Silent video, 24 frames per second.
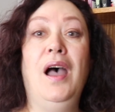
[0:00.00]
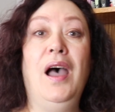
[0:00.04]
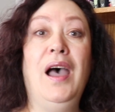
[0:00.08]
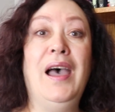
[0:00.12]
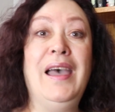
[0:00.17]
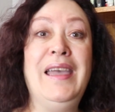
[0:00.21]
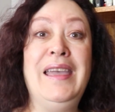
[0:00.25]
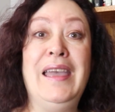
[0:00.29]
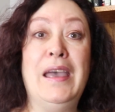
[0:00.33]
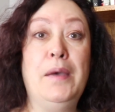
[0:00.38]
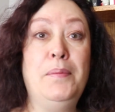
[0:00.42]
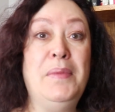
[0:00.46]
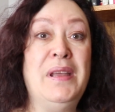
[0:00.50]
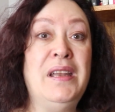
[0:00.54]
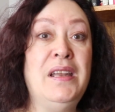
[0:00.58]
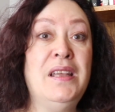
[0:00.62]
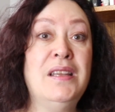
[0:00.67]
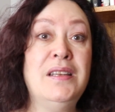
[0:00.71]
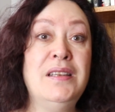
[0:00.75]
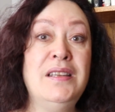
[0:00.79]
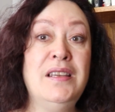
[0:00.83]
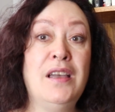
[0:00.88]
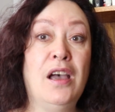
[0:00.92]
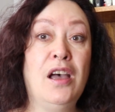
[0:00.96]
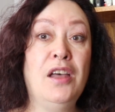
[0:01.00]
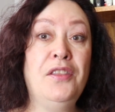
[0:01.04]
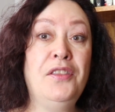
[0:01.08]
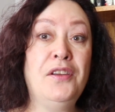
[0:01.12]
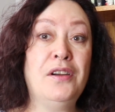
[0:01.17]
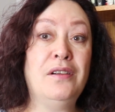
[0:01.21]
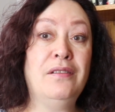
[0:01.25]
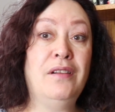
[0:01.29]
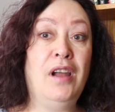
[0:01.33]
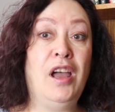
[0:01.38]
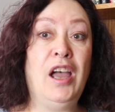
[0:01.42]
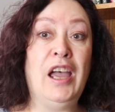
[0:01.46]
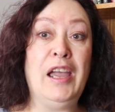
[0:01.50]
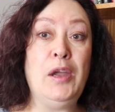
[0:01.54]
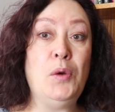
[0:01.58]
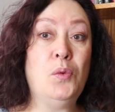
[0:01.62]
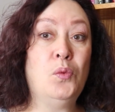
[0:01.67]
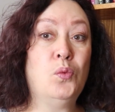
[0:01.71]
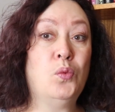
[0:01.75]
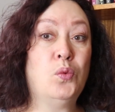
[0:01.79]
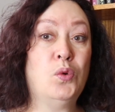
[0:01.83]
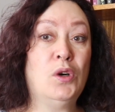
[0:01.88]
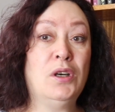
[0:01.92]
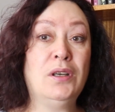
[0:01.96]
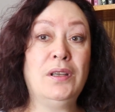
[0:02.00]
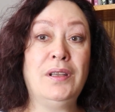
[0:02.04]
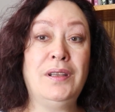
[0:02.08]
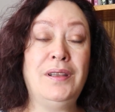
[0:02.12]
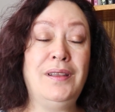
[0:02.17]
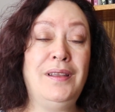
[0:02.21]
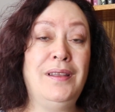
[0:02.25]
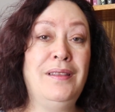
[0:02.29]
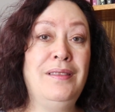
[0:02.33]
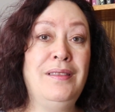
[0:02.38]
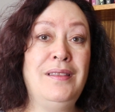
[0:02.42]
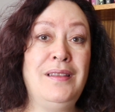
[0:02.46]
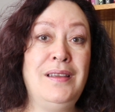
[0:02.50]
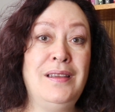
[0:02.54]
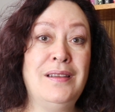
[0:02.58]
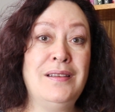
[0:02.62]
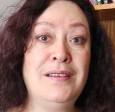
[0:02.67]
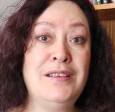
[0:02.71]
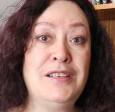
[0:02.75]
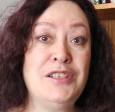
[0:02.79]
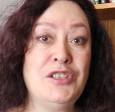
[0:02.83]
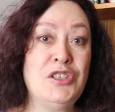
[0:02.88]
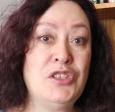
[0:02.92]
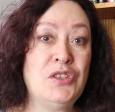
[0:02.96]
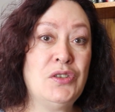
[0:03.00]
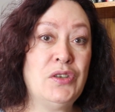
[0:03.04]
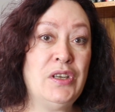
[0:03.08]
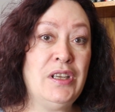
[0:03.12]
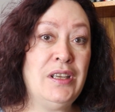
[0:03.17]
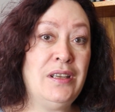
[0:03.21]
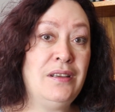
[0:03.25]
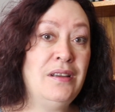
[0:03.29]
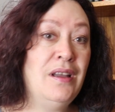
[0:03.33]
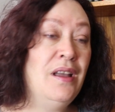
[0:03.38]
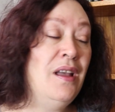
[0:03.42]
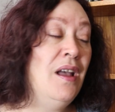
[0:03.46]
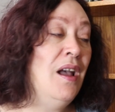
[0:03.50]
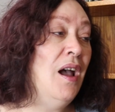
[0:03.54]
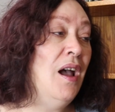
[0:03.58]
I am an indie author. I work in the industry.